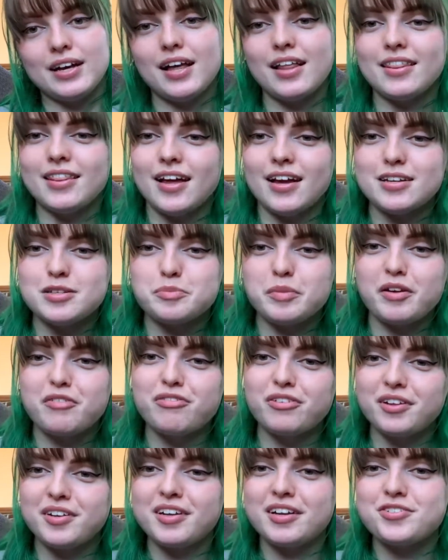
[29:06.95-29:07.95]
that is my
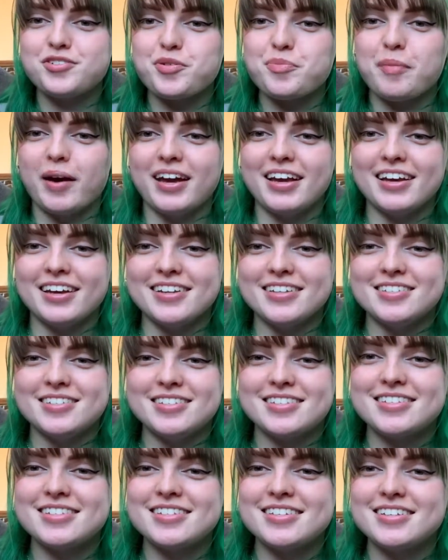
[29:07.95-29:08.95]
Philodendron
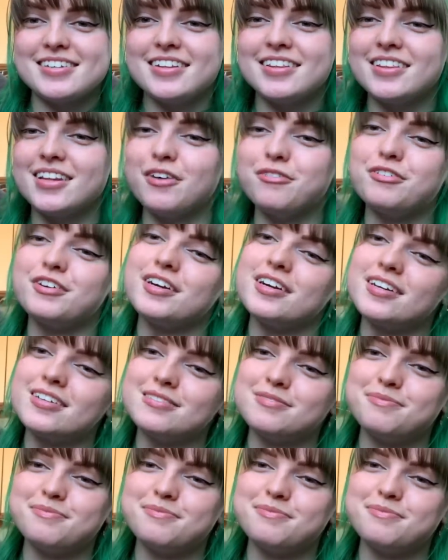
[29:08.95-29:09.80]
Micans. Love her.